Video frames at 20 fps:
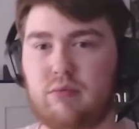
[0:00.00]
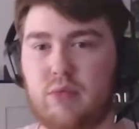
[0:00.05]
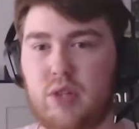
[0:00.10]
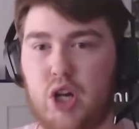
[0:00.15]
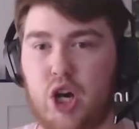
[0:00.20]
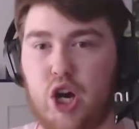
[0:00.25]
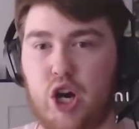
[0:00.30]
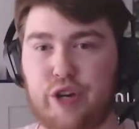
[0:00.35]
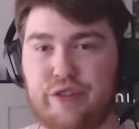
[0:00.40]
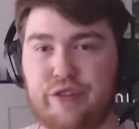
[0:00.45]

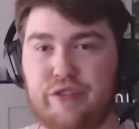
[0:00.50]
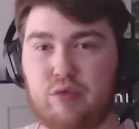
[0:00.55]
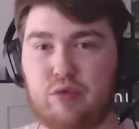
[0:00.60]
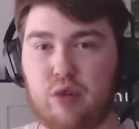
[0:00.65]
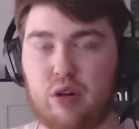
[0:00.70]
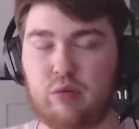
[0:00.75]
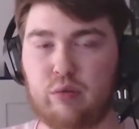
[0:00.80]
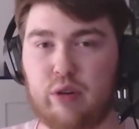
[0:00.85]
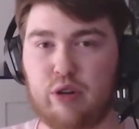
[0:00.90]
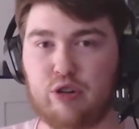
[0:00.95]
Hi
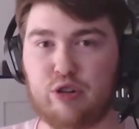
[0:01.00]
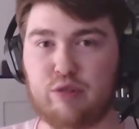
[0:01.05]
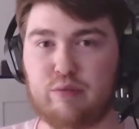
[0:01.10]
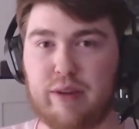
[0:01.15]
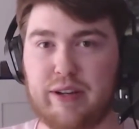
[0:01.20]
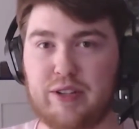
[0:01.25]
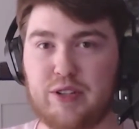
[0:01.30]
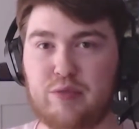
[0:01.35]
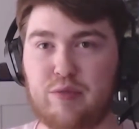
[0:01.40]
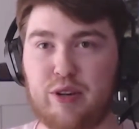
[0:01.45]
everyone, welcome
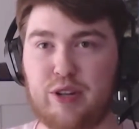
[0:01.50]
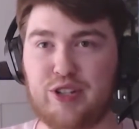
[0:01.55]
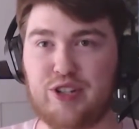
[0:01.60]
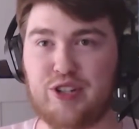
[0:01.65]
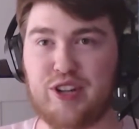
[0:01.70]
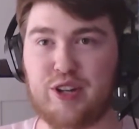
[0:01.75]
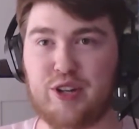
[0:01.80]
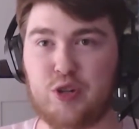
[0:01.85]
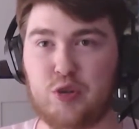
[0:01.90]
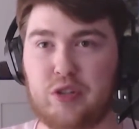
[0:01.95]
back to my
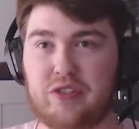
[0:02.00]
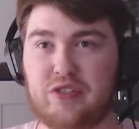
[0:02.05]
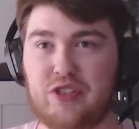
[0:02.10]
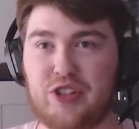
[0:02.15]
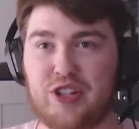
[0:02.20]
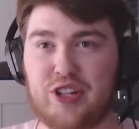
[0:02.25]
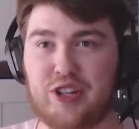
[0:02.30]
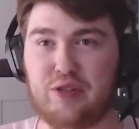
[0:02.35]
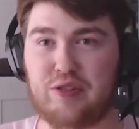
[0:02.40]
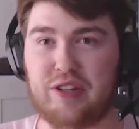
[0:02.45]
channel. If you're
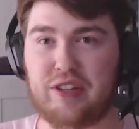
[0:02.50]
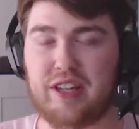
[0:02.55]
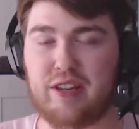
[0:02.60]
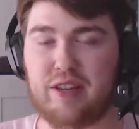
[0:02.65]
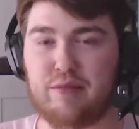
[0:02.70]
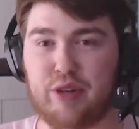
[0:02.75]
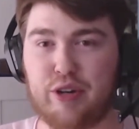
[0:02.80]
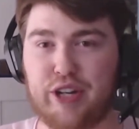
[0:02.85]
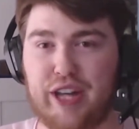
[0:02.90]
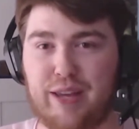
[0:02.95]
new here,
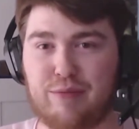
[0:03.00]
my name